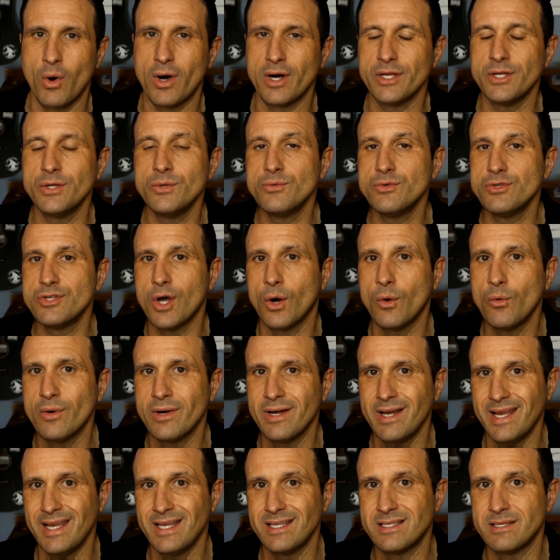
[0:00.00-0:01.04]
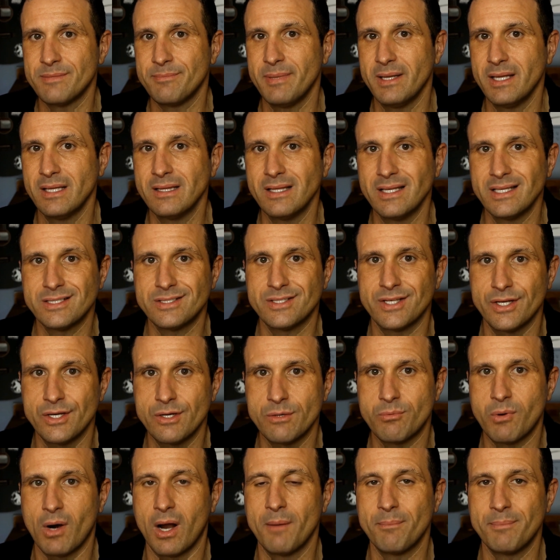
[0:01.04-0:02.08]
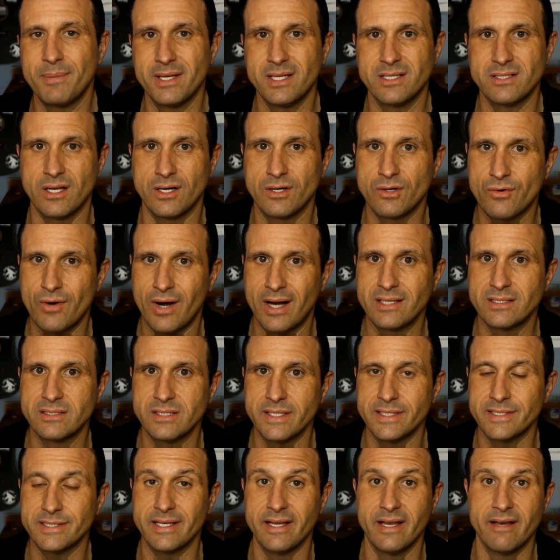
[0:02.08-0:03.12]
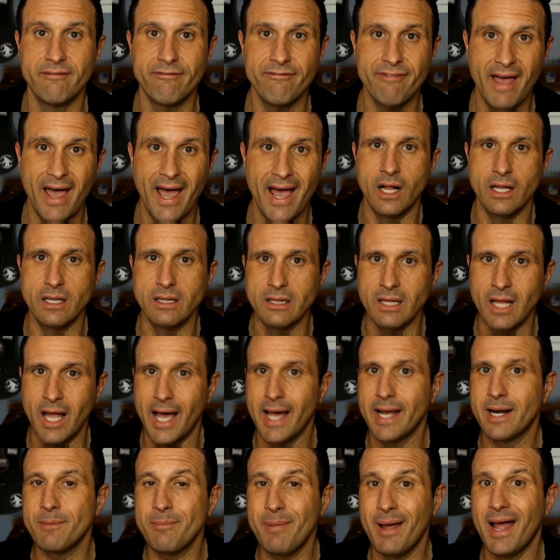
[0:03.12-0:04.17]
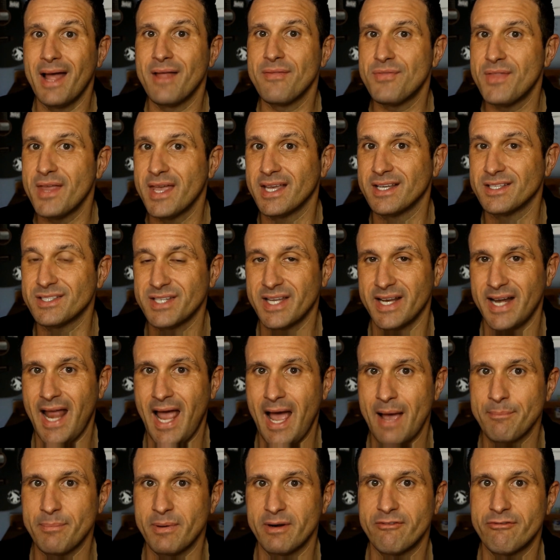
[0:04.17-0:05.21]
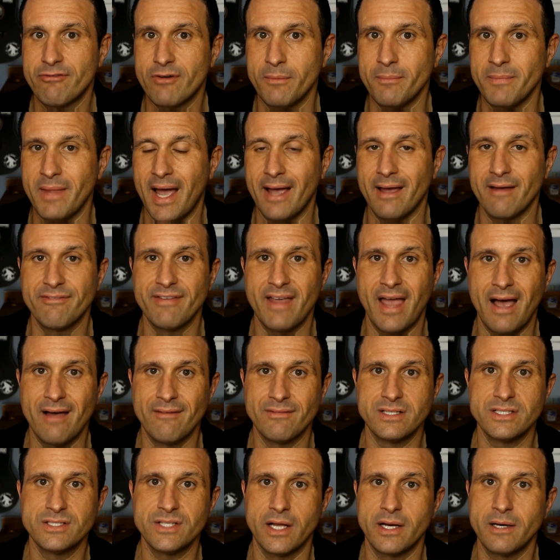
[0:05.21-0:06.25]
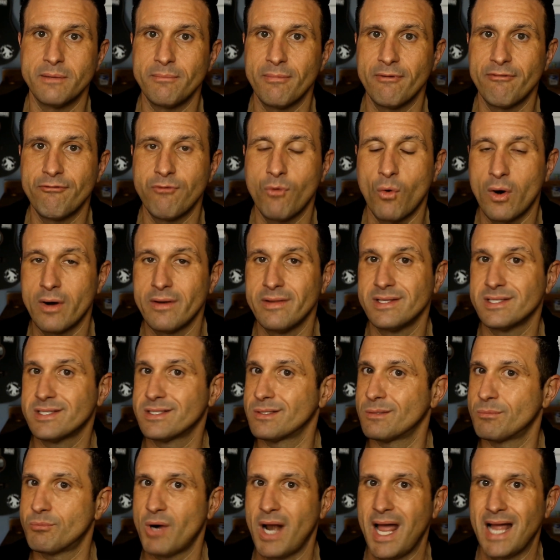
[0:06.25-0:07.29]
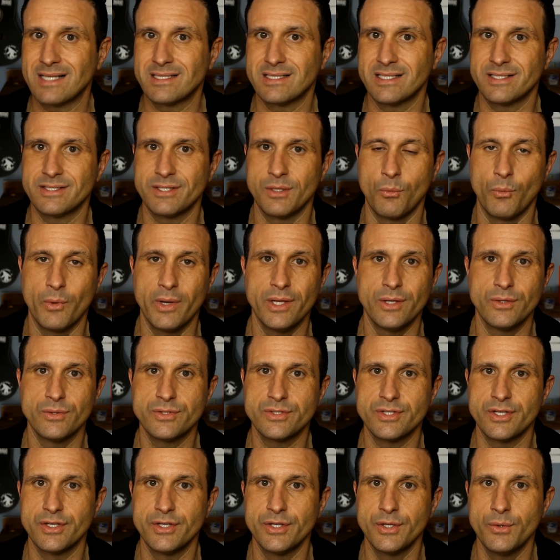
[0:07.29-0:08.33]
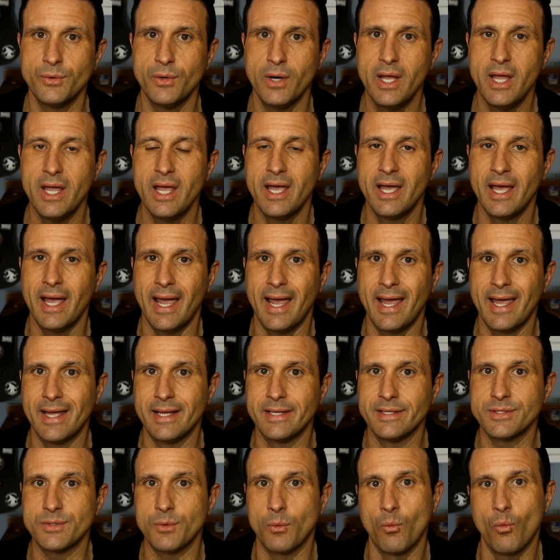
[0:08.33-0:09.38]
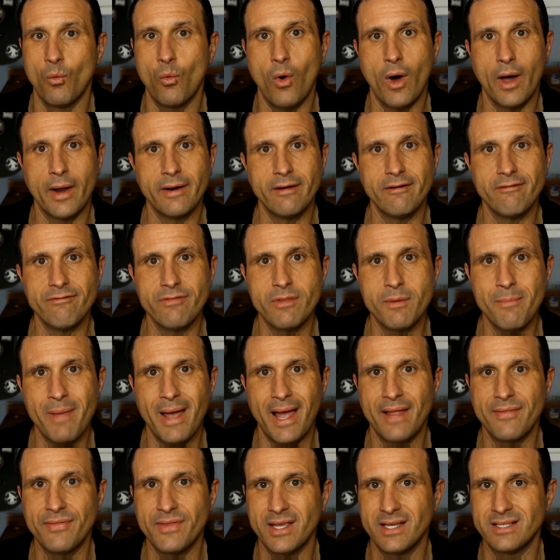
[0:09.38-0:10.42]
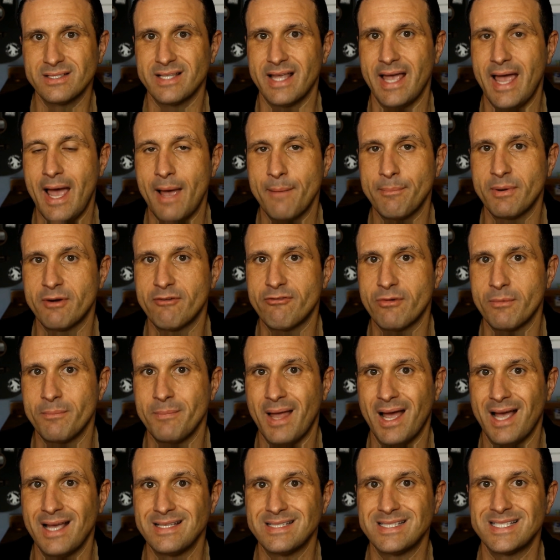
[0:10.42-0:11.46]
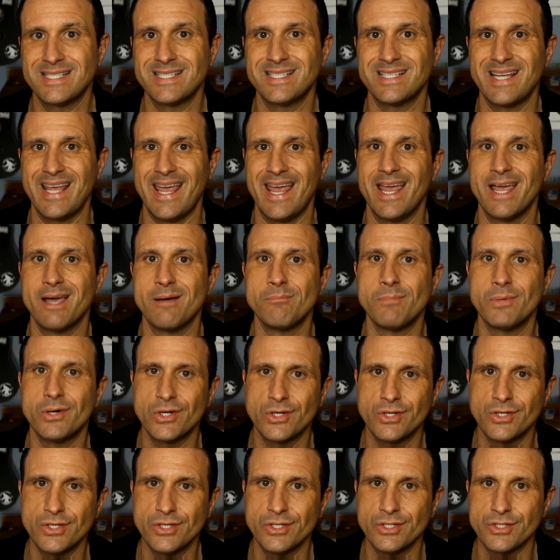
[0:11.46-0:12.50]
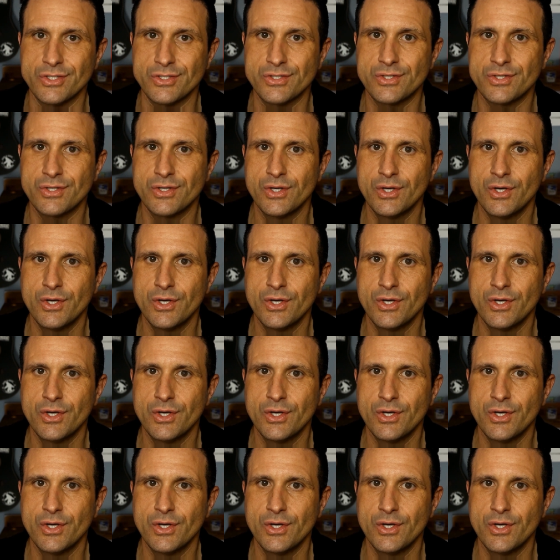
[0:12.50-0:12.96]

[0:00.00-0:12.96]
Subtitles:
You don't need to be listing your properties on Craigslist. In fact, a lot of bad things can happen from that. If you haven't done it before, this is a practice that we used to do. And one of the bad things that happen from that is scammers.